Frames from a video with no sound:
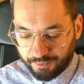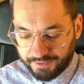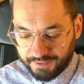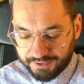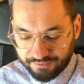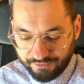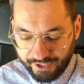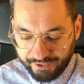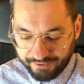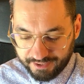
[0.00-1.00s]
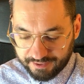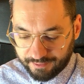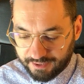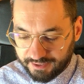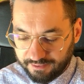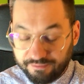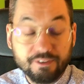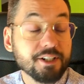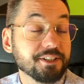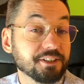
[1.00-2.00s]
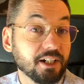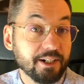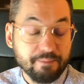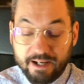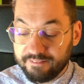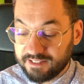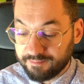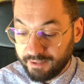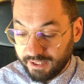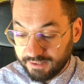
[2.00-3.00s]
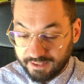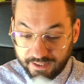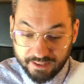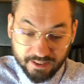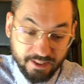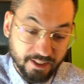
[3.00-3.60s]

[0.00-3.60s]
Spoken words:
with this fragrance because the first time I've smelled it,